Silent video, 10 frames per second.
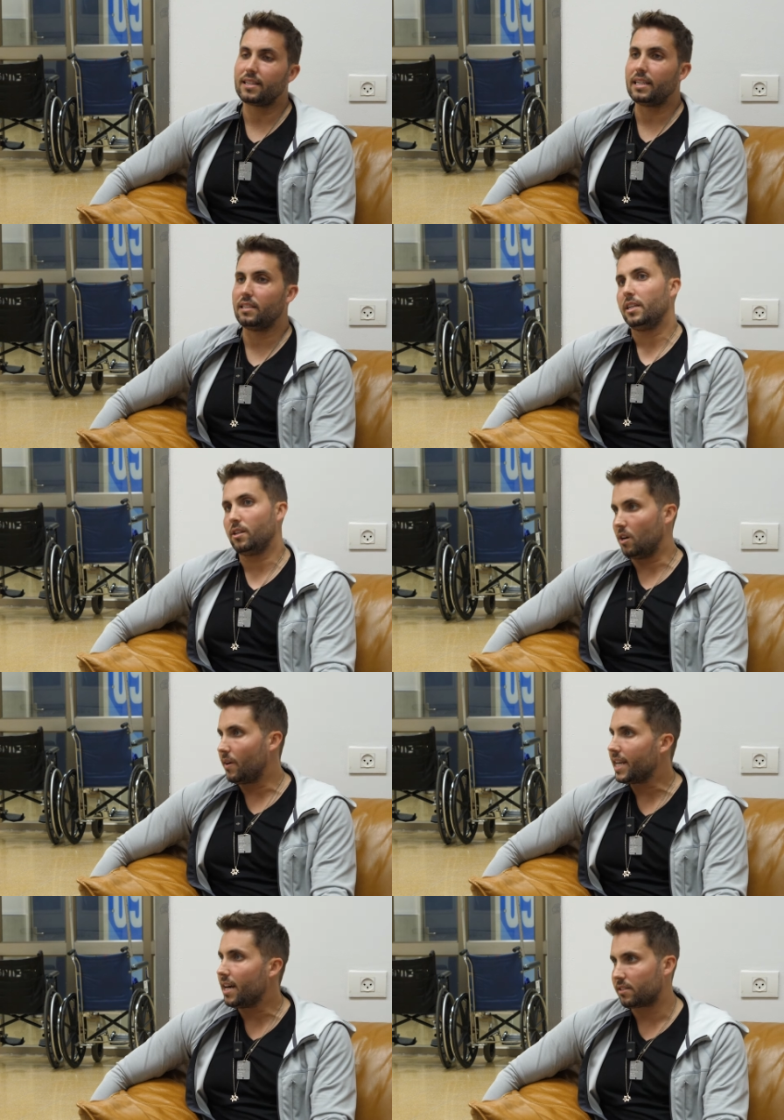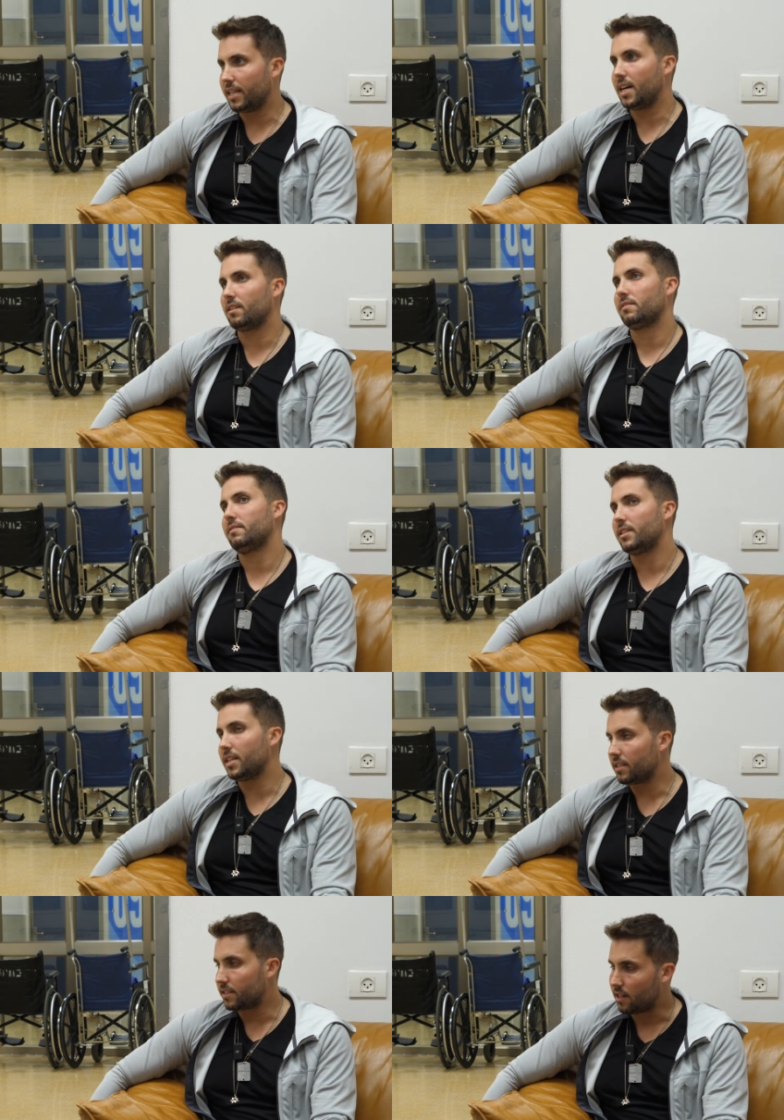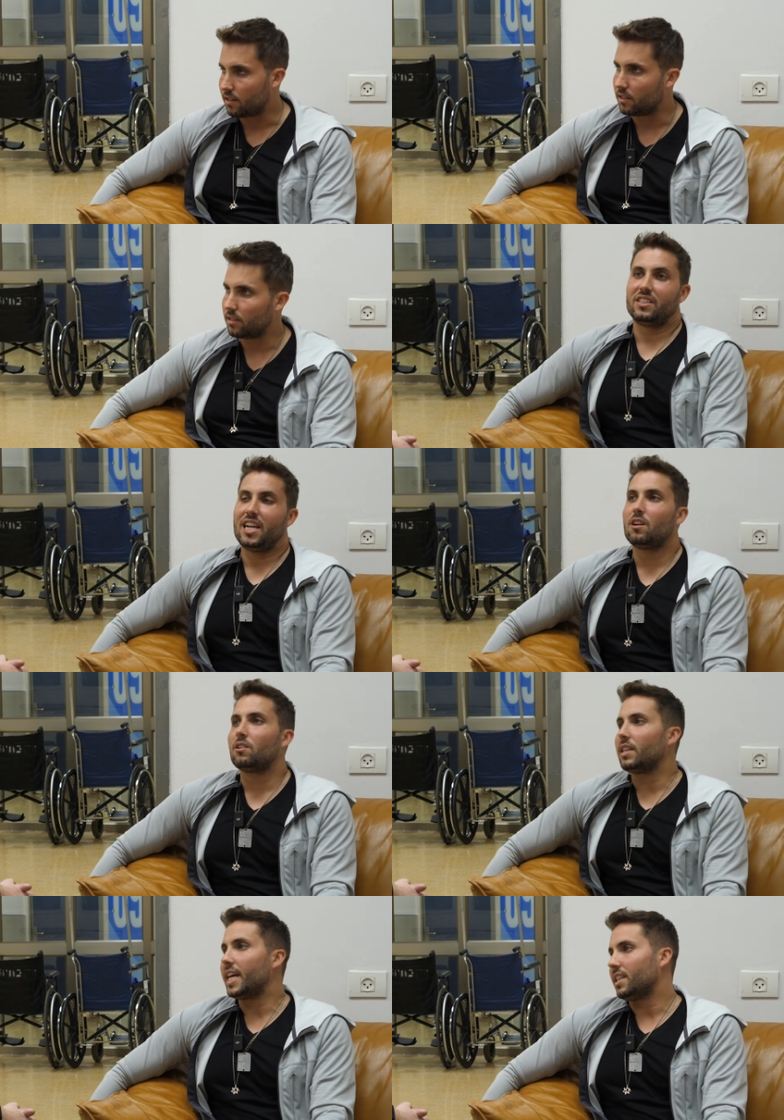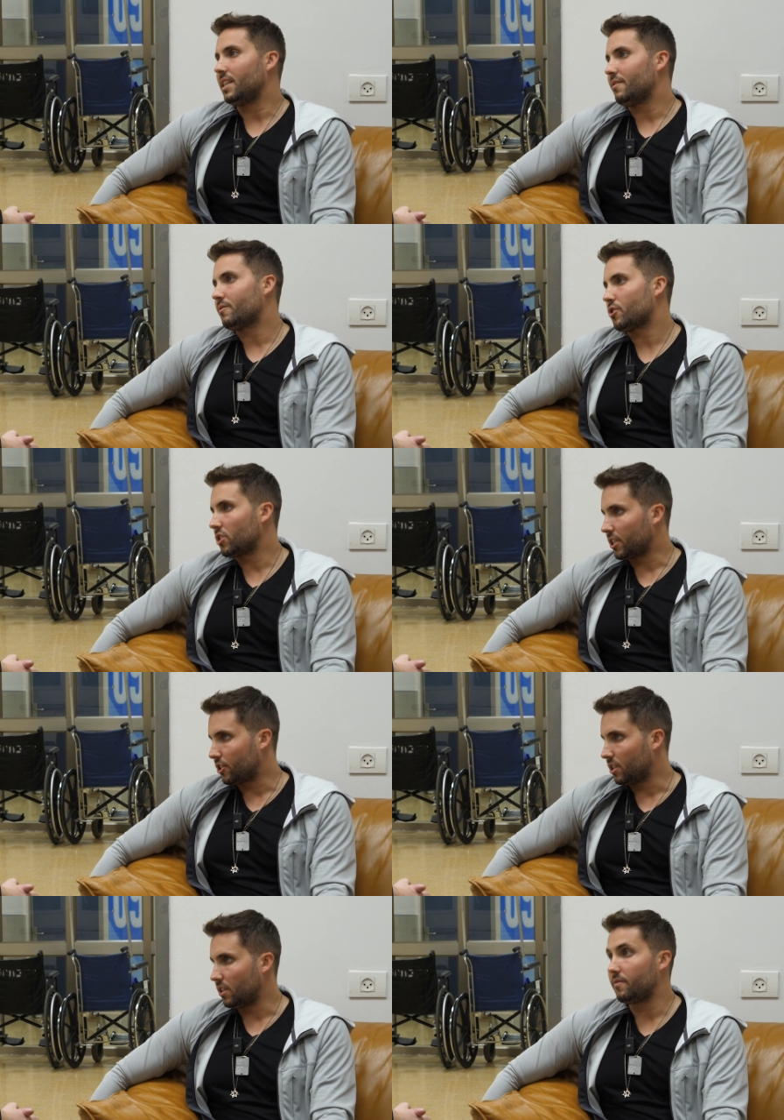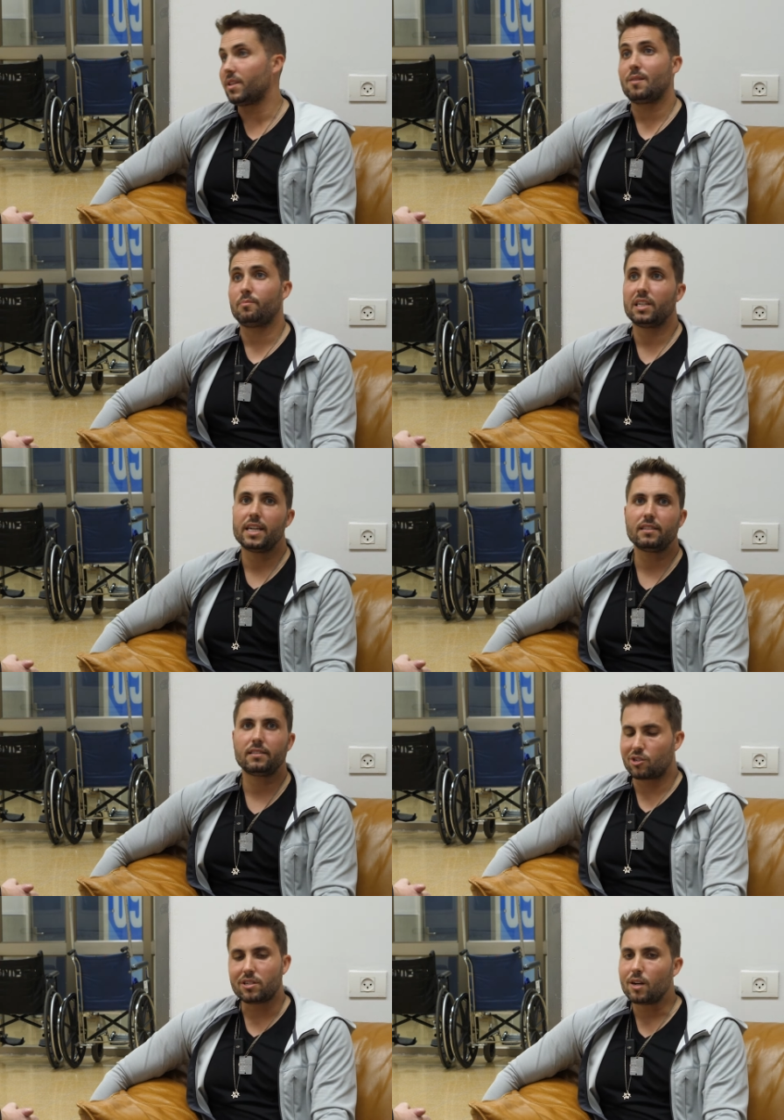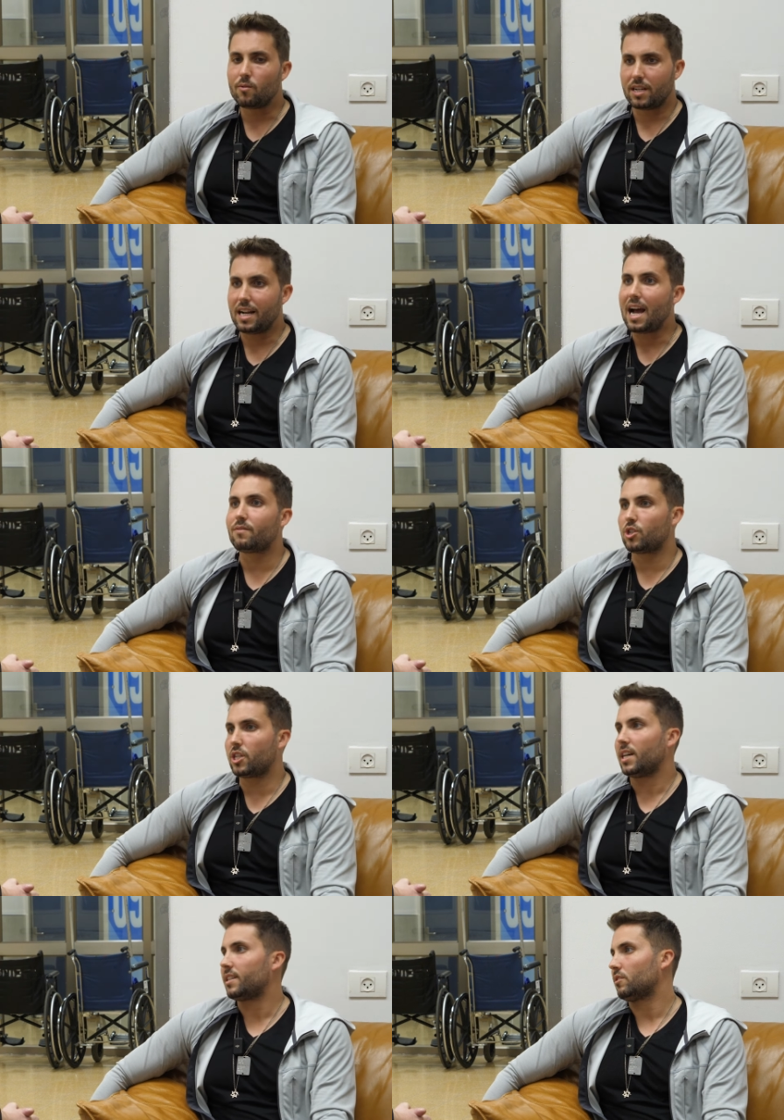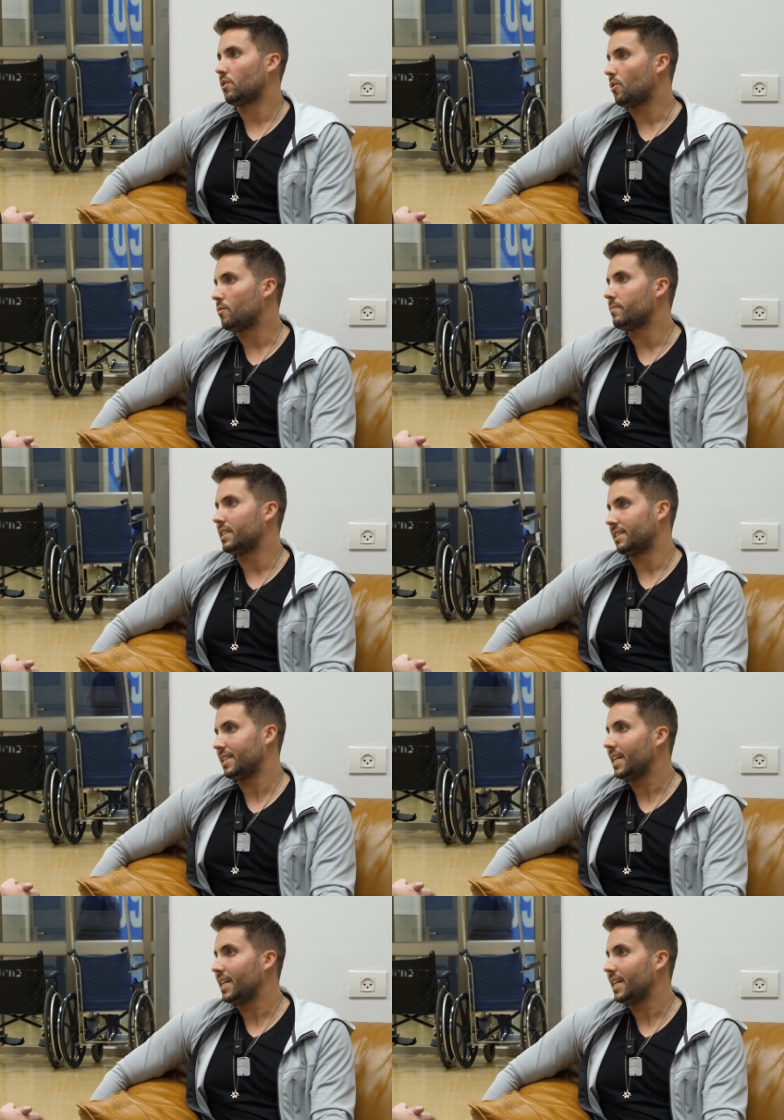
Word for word: And, you know, going house to house and seeing the terror, the terror-laden infrastructure of that place, just seeing what an average Gazan's home is